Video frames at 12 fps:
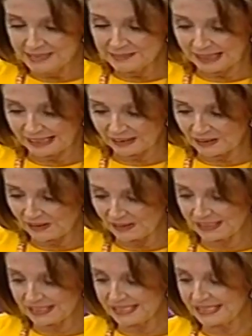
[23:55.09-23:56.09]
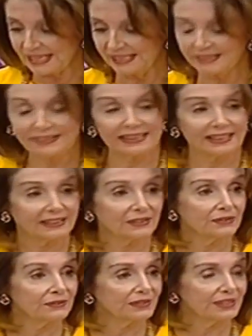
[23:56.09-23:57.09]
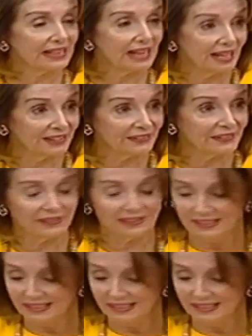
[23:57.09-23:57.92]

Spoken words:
Black Caucus, I thank you for the honor